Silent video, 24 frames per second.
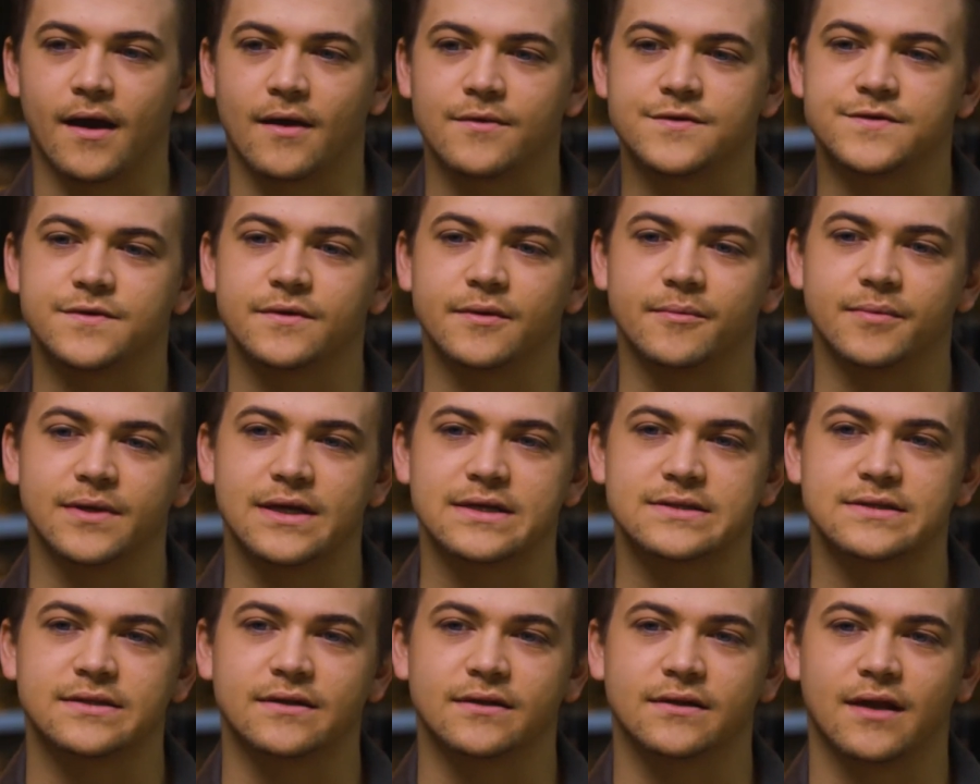I was really
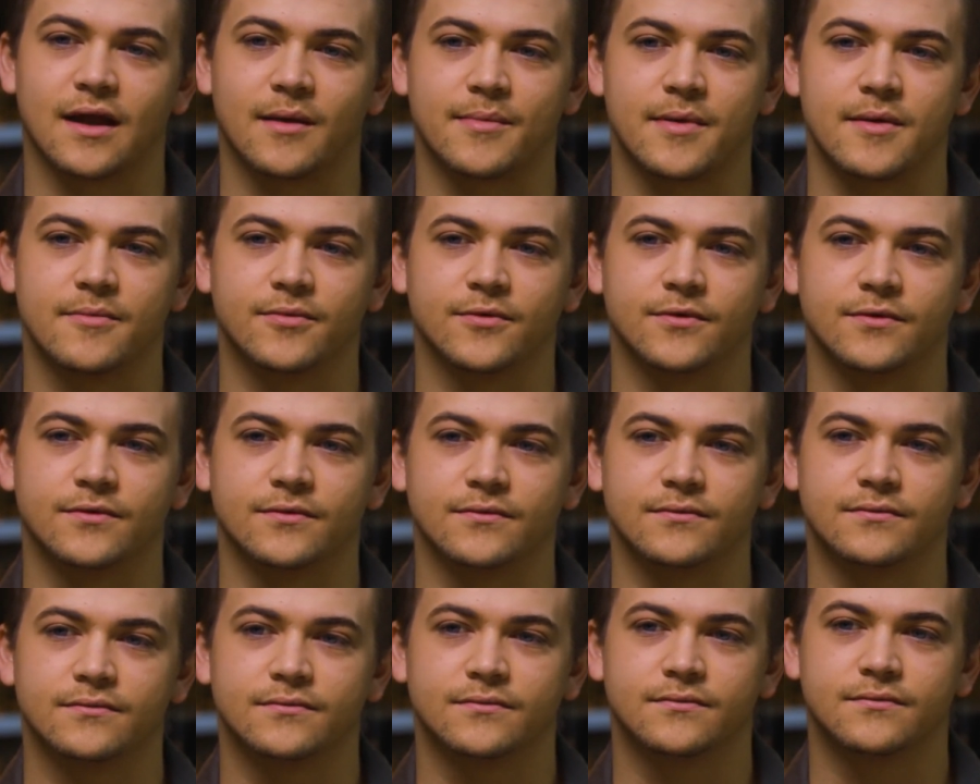blessed that a lot of
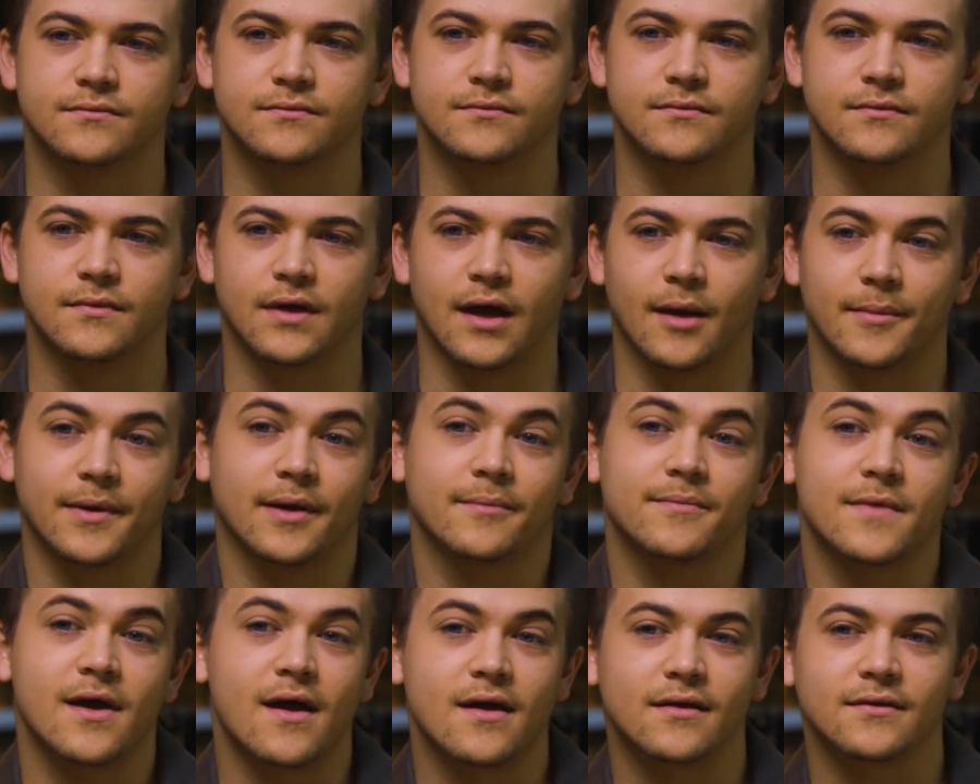people. I mean,
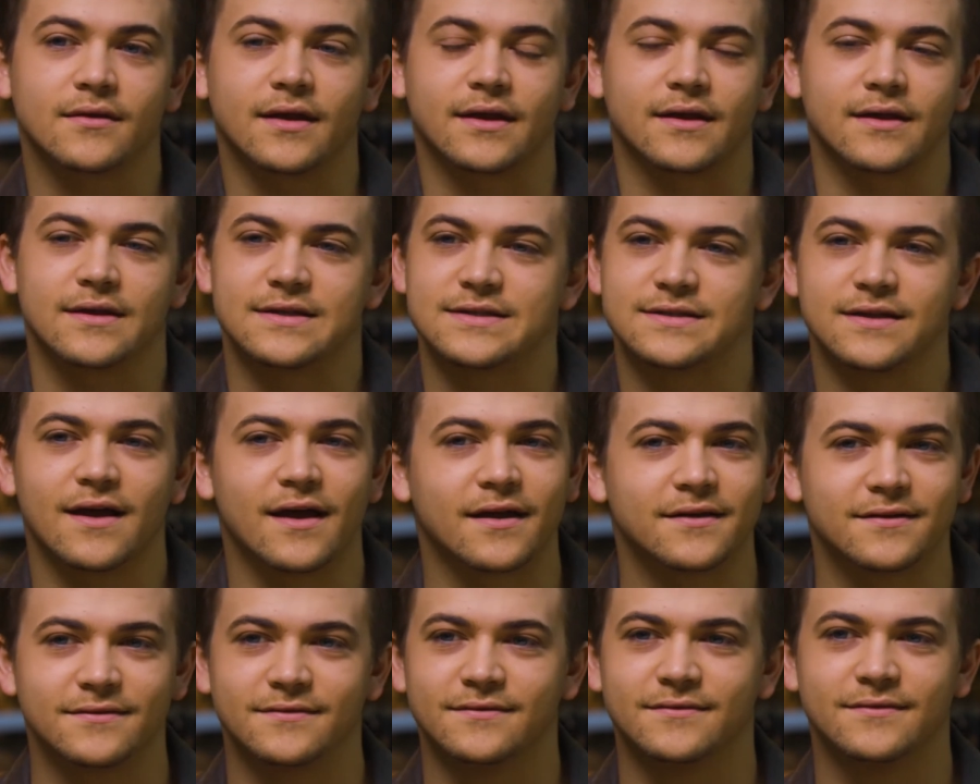I'm not like, it's
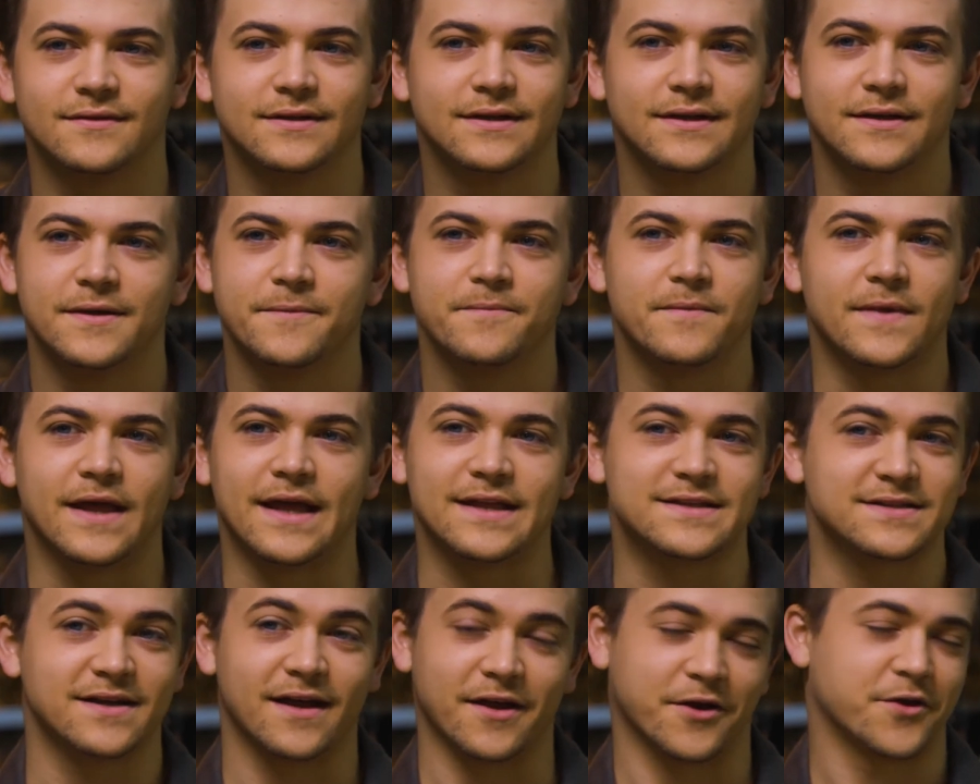not
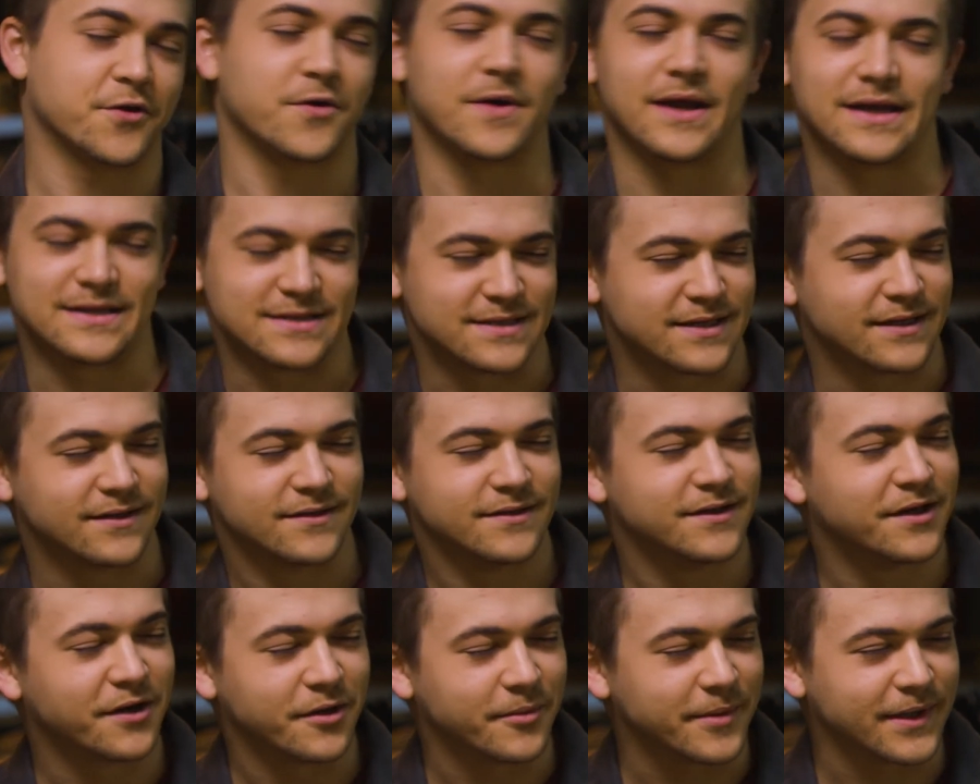crazy.
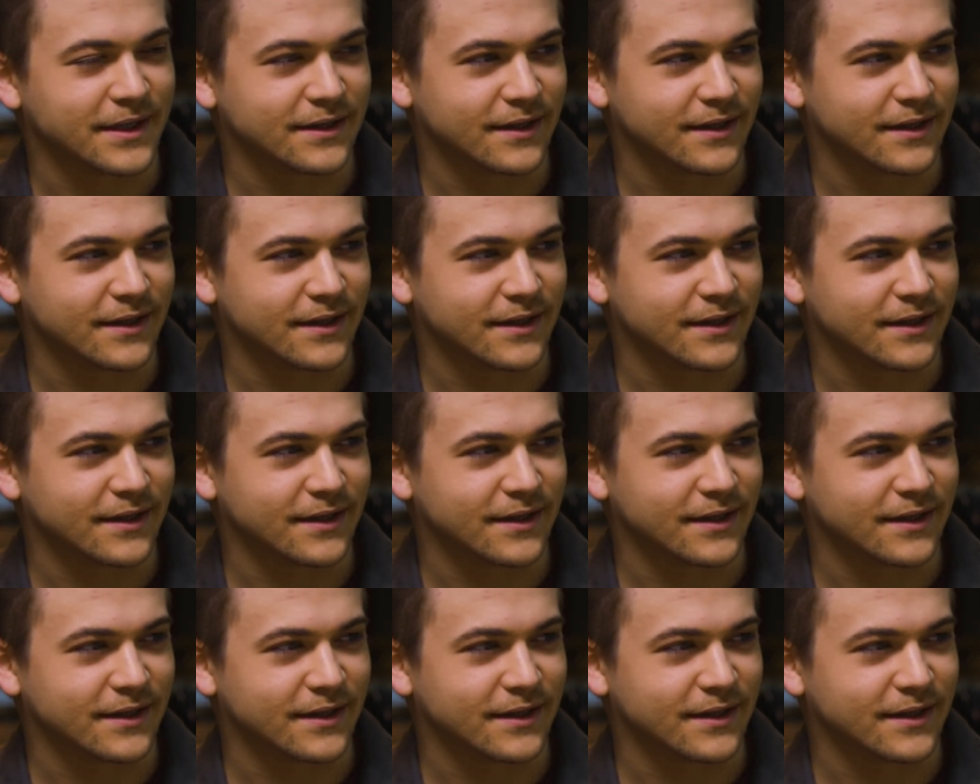You know what I mean?